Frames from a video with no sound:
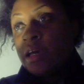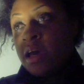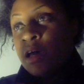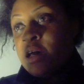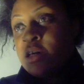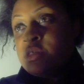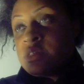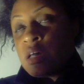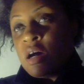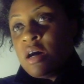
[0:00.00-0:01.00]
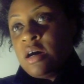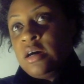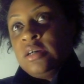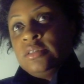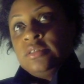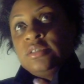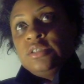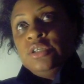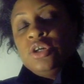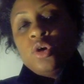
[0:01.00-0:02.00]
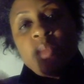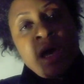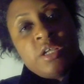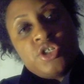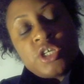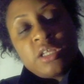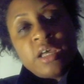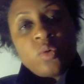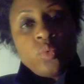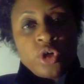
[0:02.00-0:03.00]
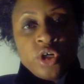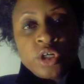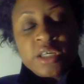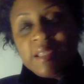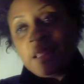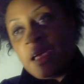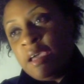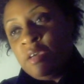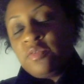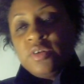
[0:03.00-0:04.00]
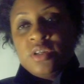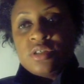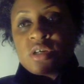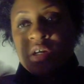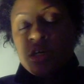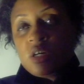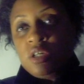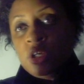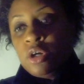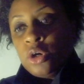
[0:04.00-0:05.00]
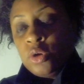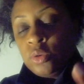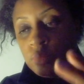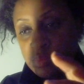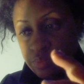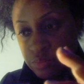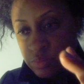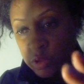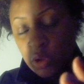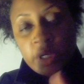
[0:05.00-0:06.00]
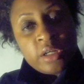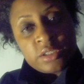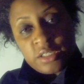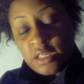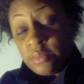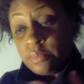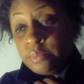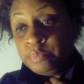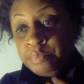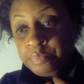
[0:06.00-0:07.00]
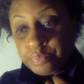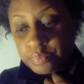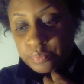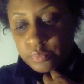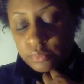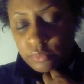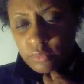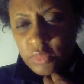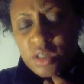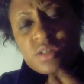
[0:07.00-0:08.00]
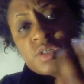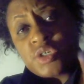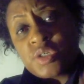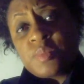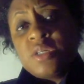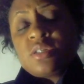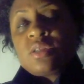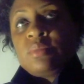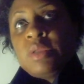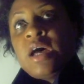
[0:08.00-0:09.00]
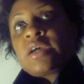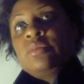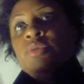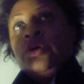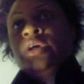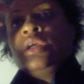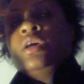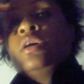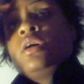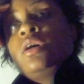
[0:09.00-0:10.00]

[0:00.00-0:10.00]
and uh, you know, managing like work and life and, you know, loyalty excuse me, to the Black community.